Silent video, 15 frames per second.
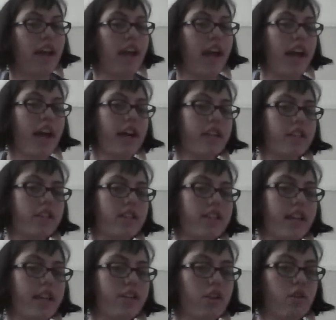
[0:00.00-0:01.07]
And
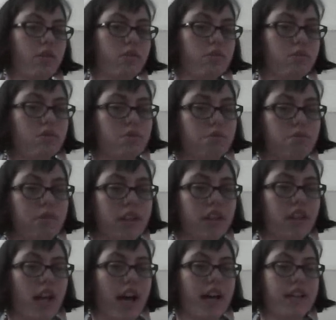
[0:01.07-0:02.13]
they don't
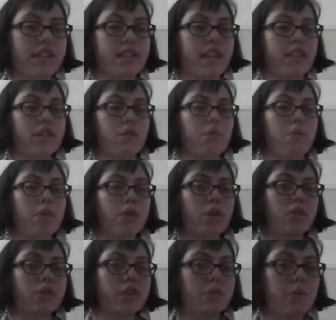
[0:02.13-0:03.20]
realize that the
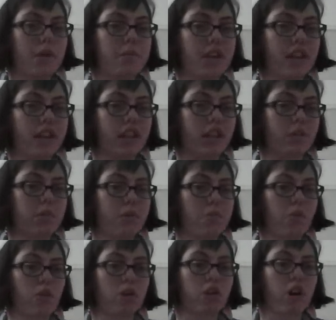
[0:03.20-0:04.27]
world is maybe a little bit
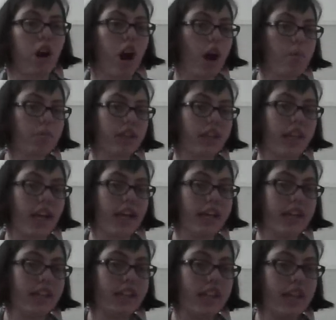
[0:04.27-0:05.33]
more
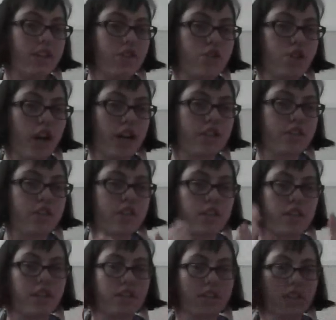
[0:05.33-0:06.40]
complicated than just
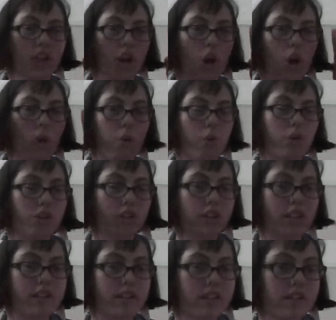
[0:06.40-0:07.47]
this
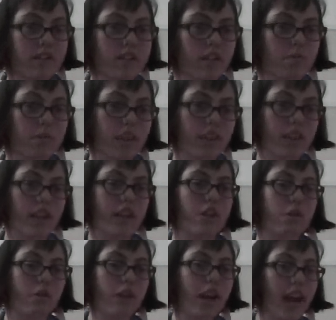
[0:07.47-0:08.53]
orderly system that they
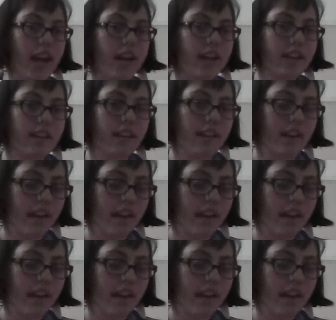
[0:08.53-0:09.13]
create.